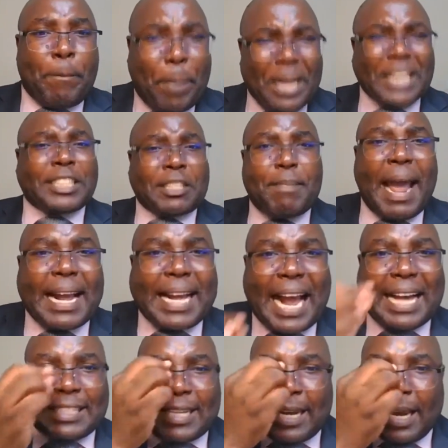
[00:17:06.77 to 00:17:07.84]

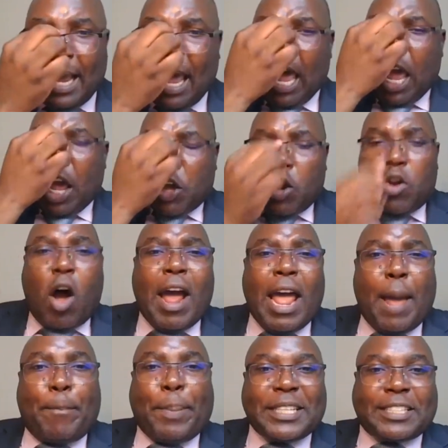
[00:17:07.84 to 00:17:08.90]
Peacemakers. You know,
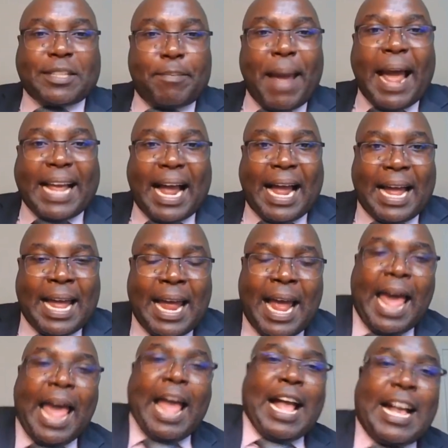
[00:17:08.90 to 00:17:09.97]
a peacemaker
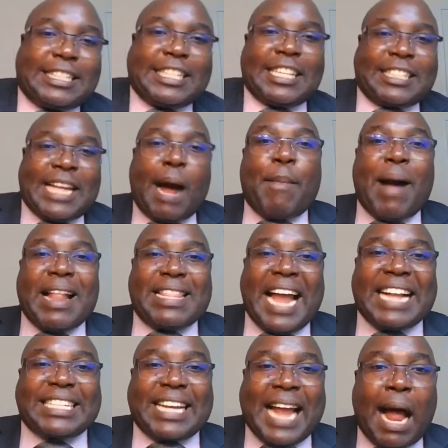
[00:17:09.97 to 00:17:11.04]
is someone
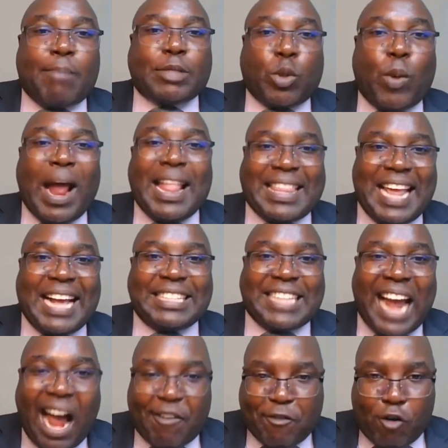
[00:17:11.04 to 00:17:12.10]
that comes where there is
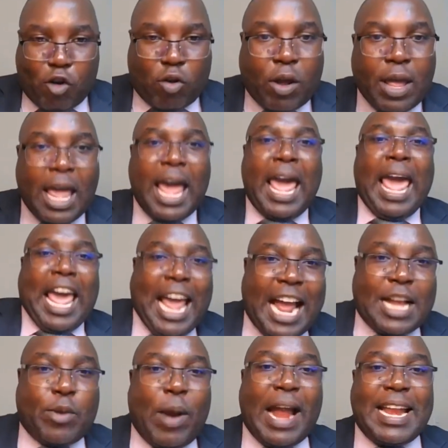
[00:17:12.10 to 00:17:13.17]
havoc.
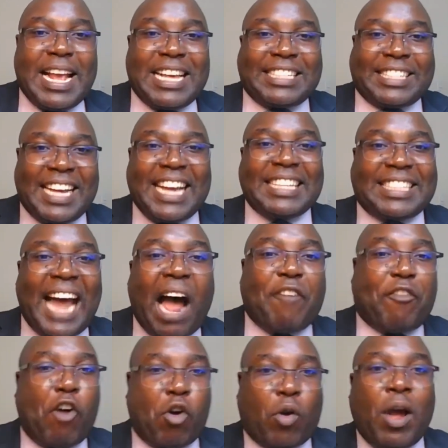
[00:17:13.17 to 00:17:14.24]
And when he sees
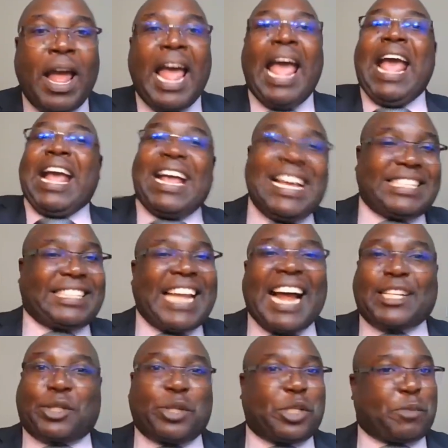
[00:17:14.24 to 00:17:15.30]
havoc, he
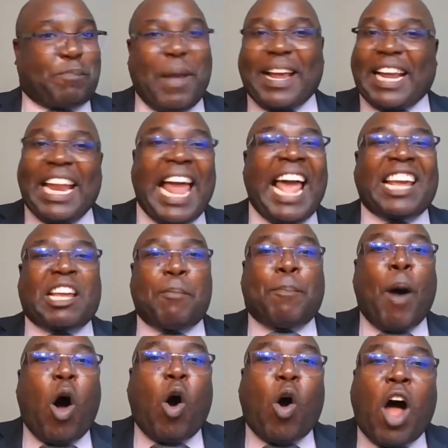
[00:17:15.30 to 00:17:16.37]
starts to speak like
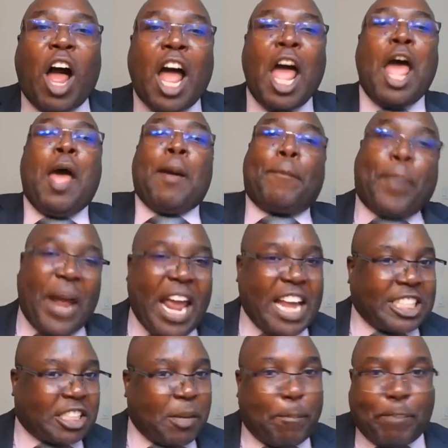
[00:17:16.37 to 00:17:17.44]
Paul.
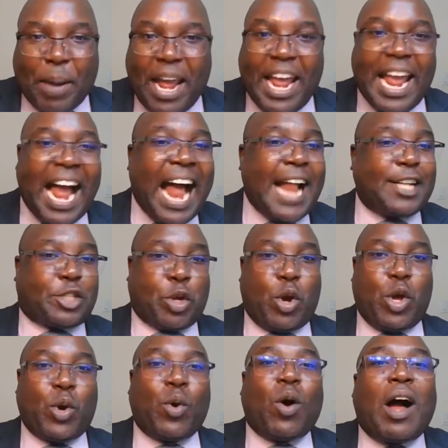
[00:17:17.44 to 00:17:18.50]
Peace be
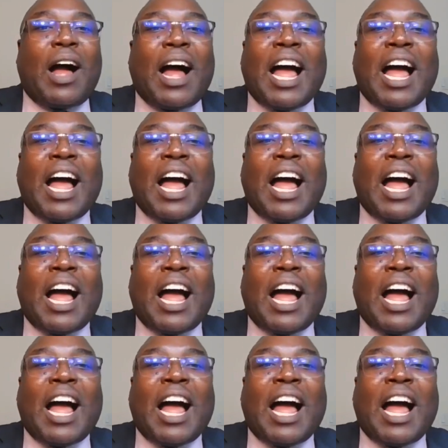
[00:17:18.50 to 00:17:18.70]
unto you.